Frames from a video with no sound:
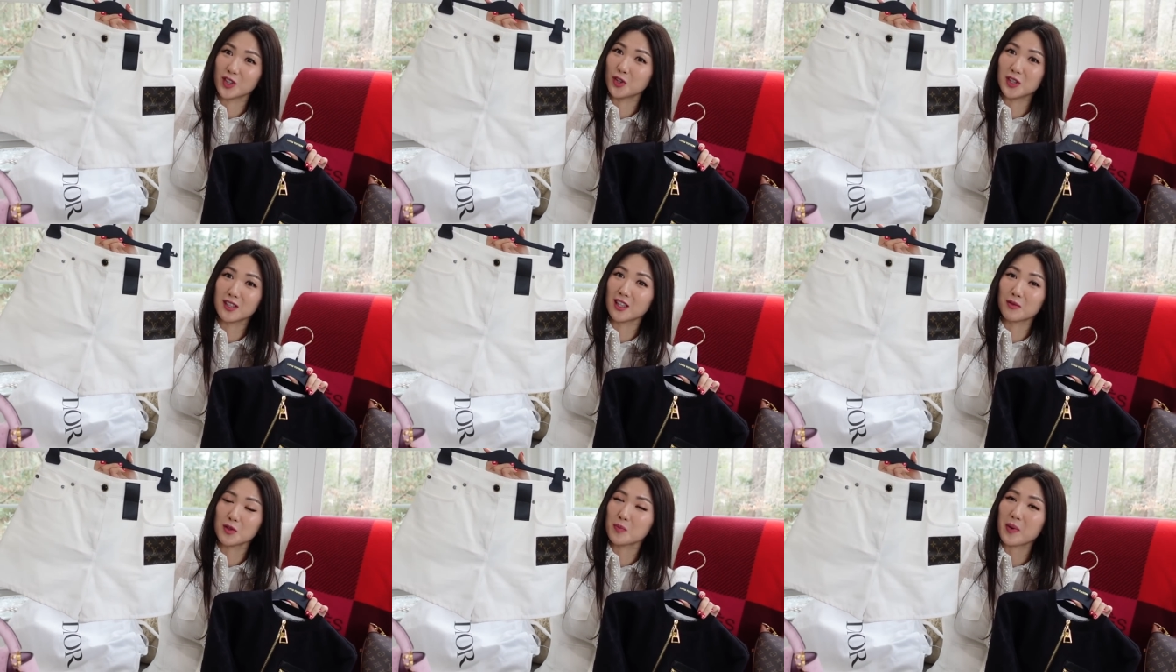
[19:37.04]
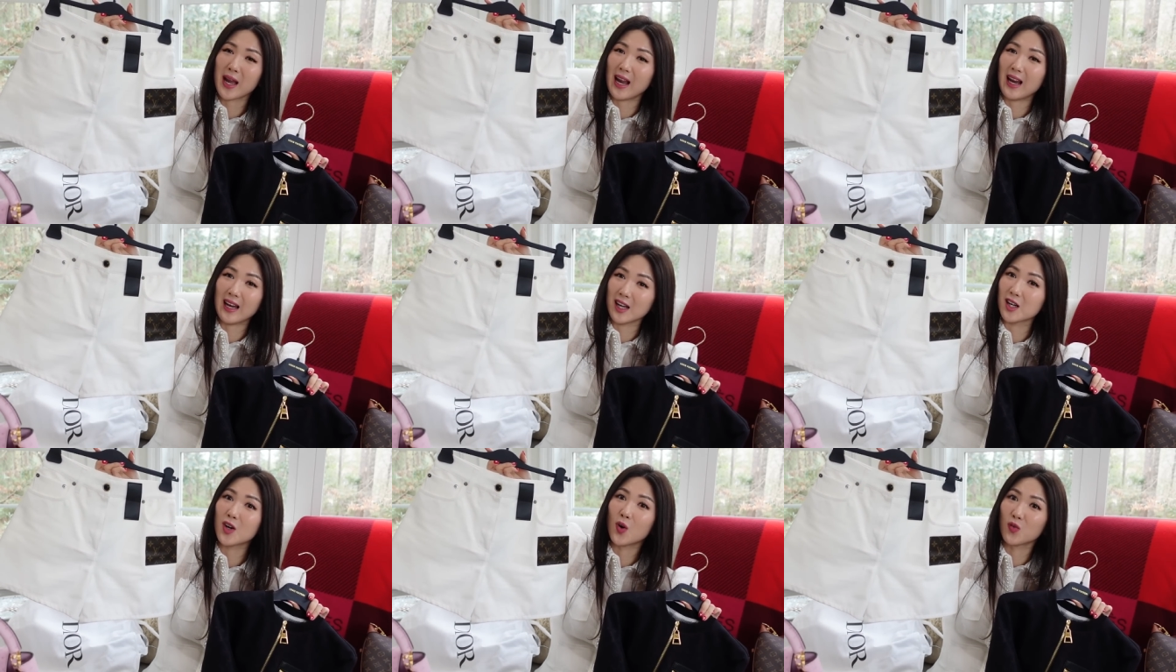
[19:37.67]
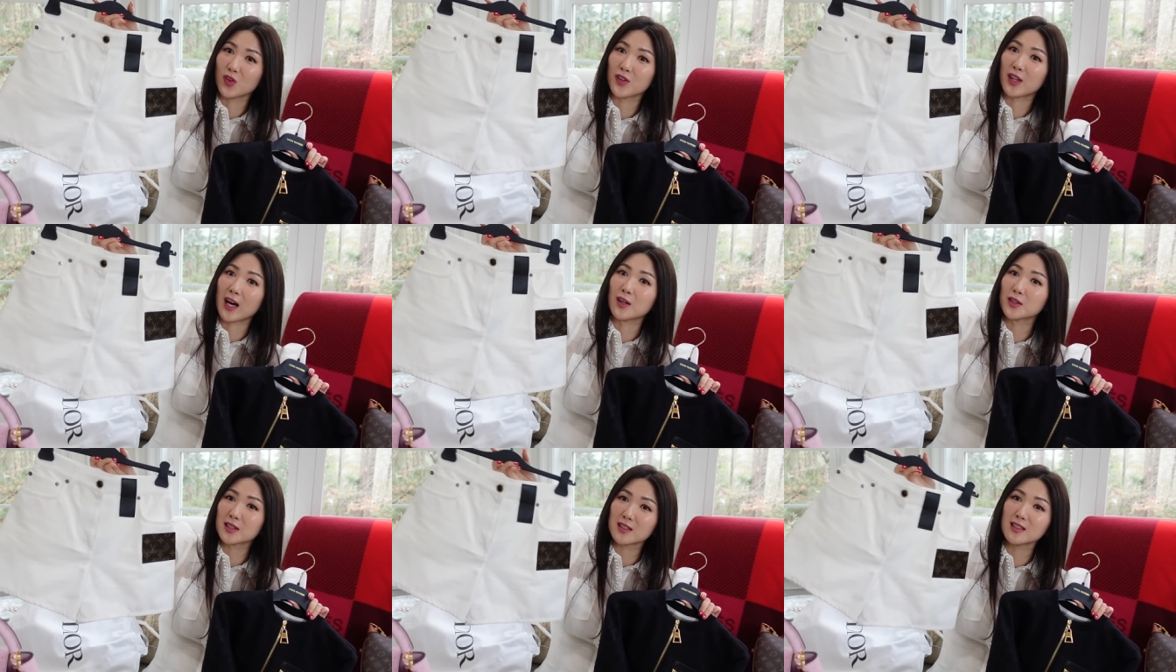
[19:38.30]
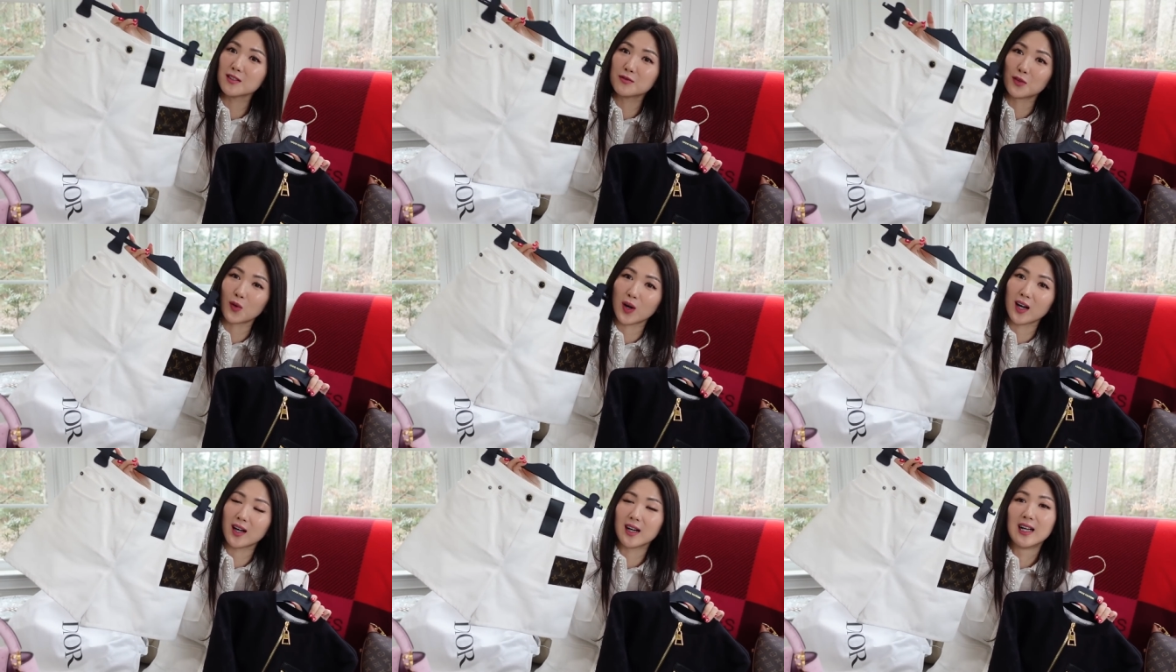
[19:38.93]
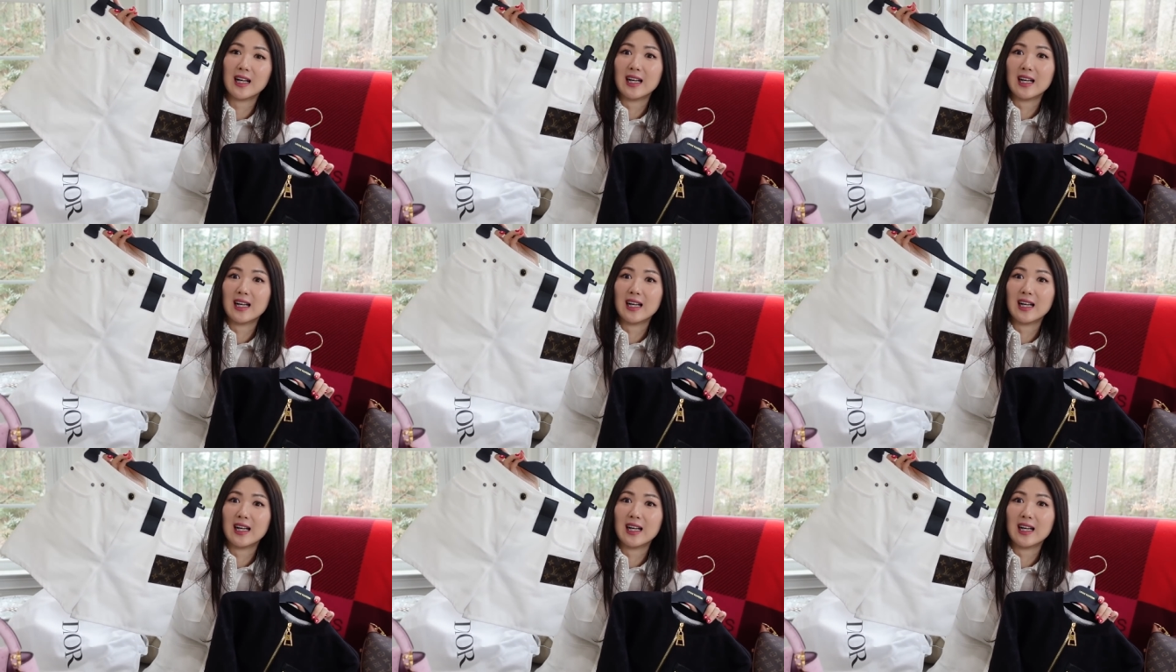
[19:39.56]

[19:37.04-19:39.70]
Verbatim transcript: You didn't have to pay over a thousand for